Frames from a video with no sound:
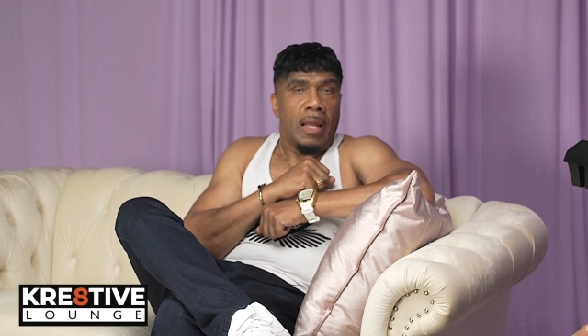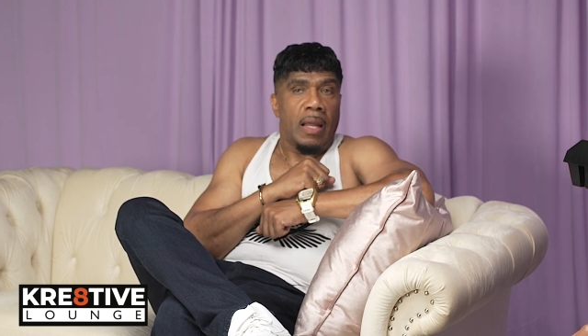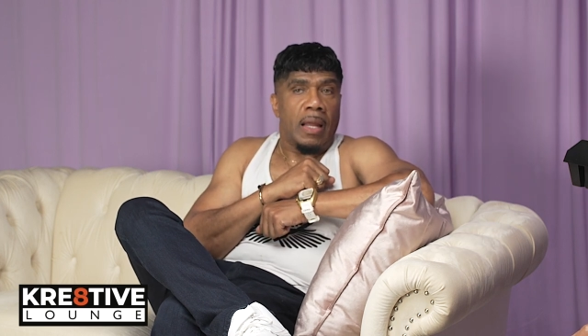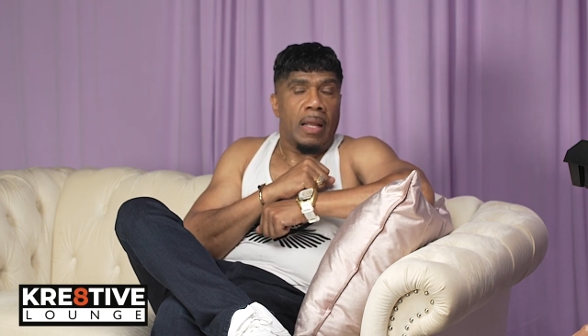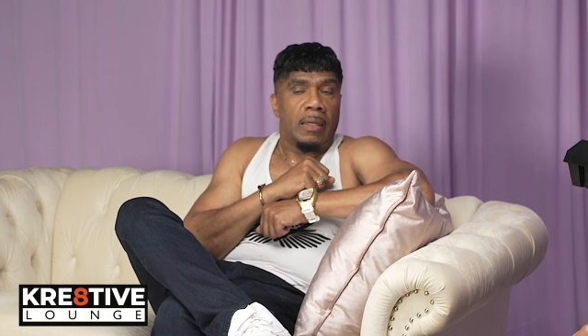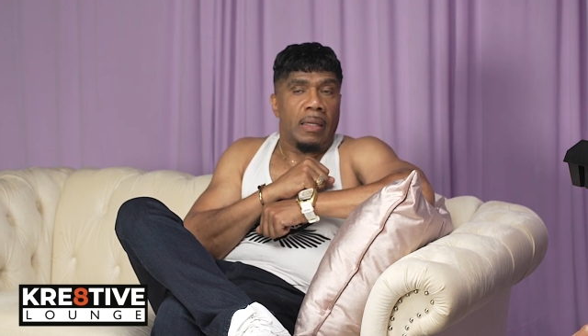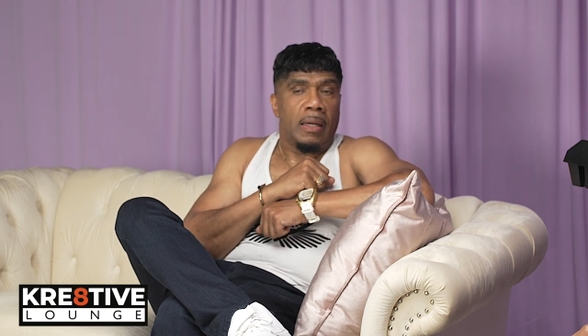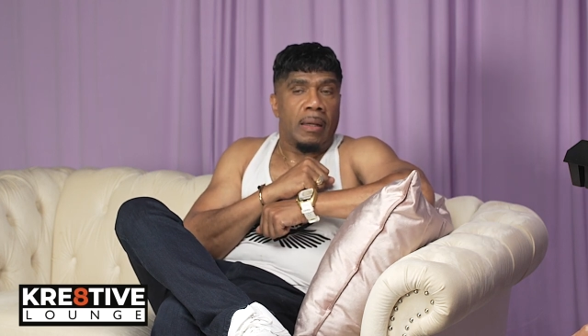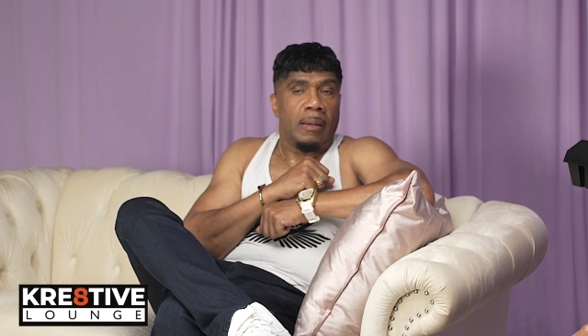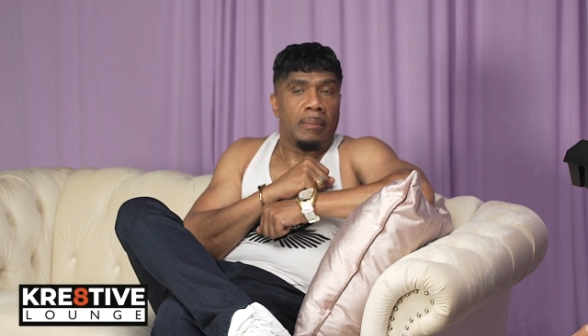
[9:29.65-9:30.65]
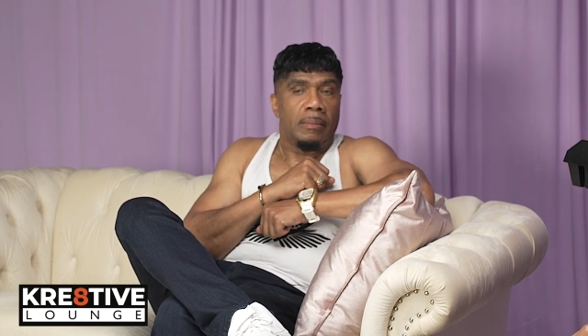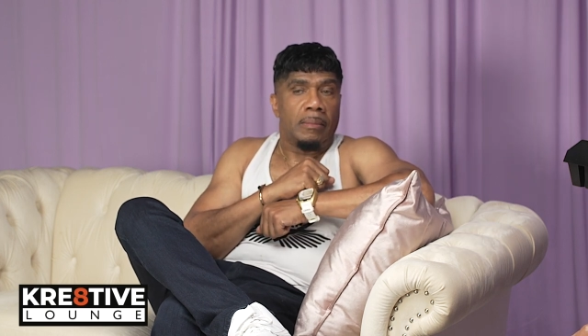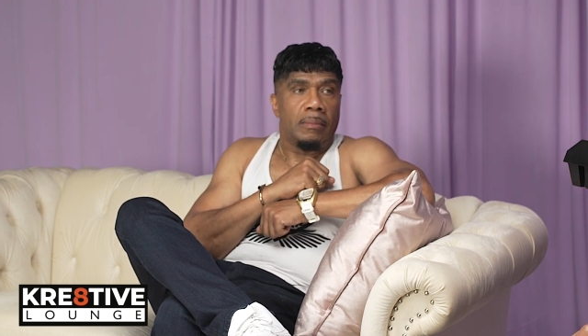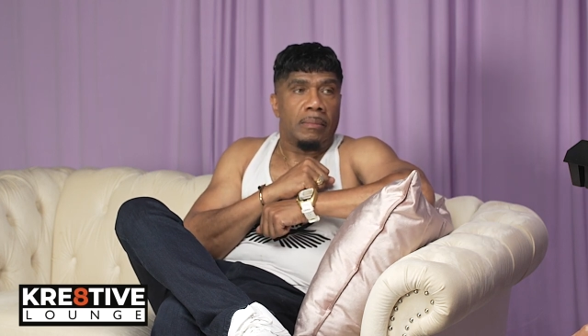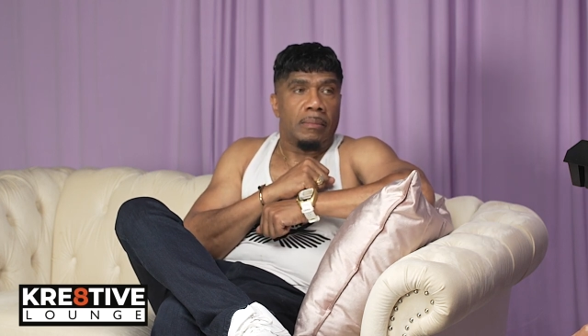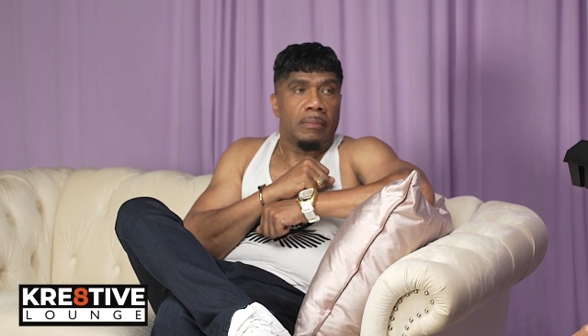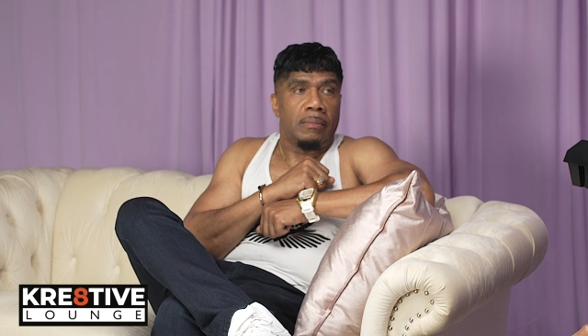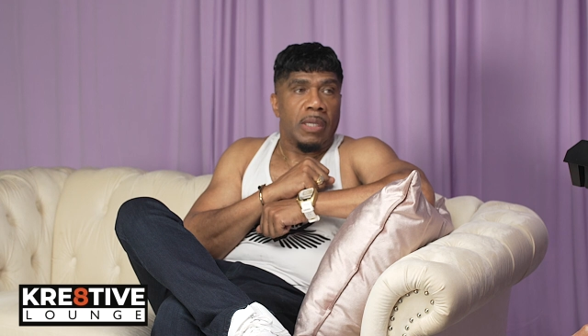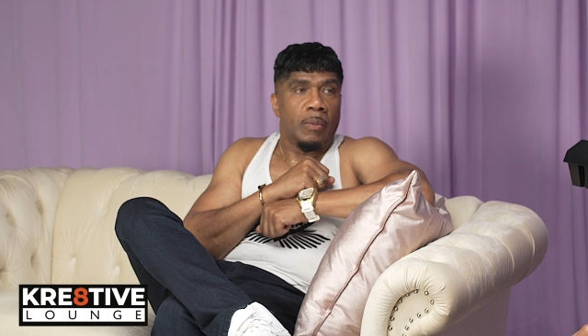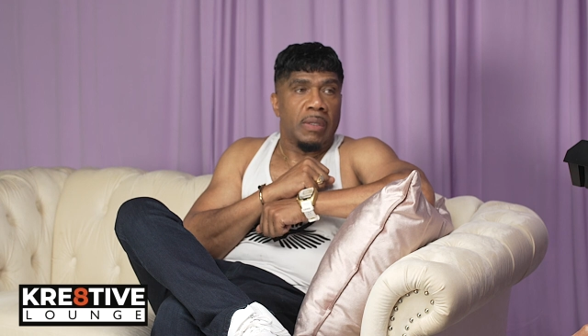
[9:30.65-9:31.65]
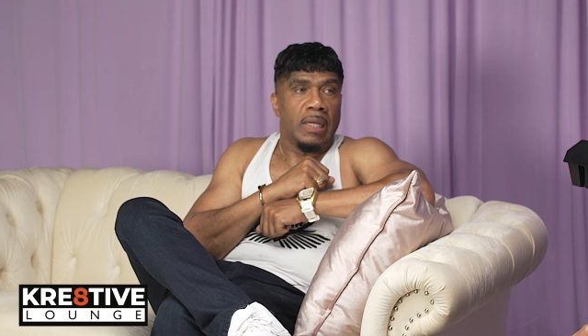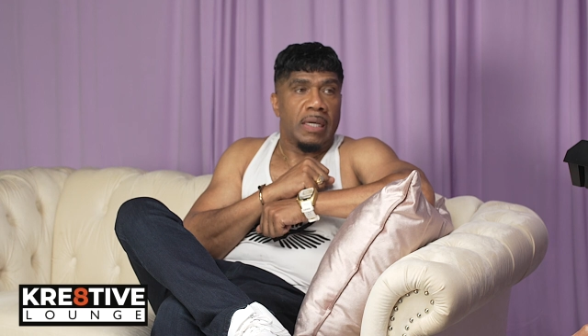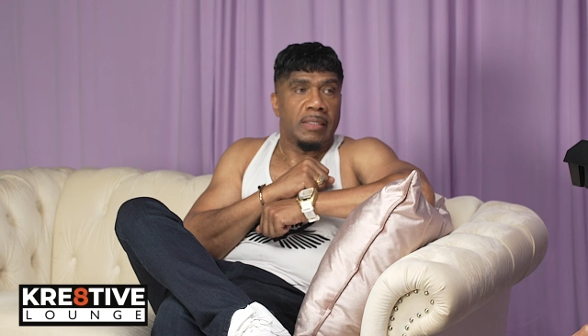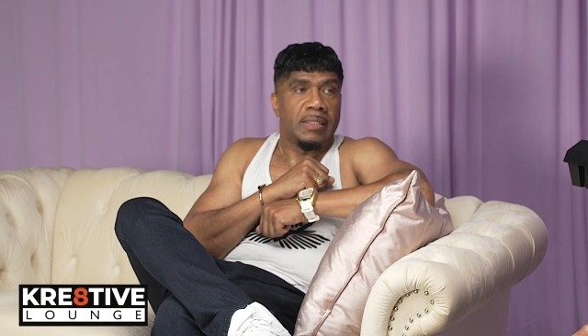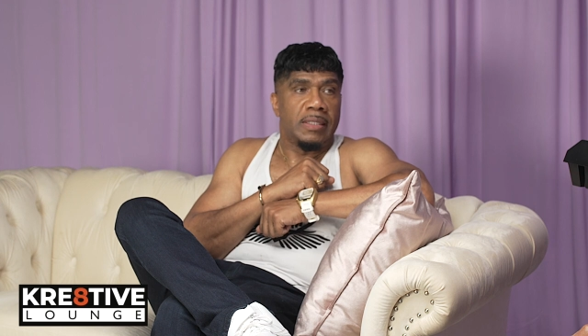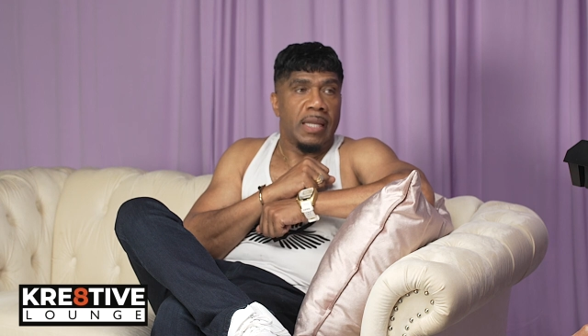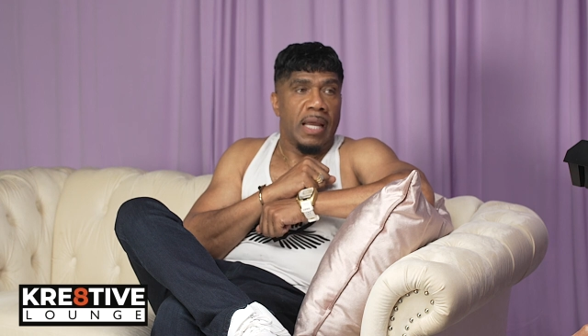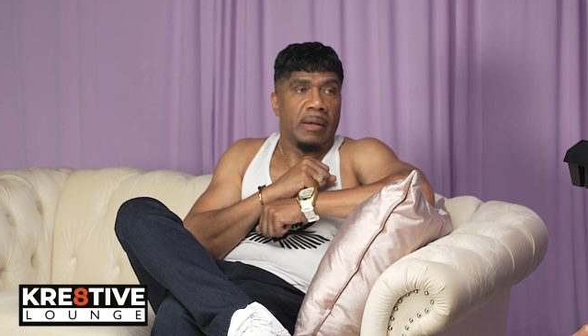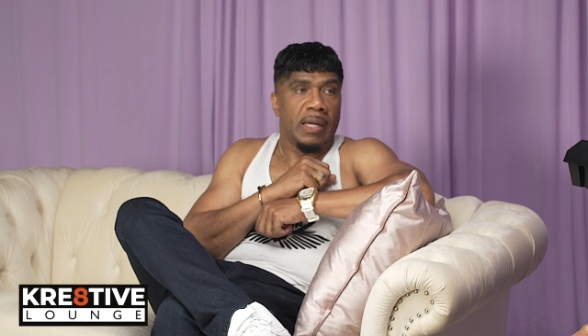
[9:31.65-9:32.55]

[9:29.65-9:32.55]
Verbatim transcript: And um, they wouldn't let us sit down.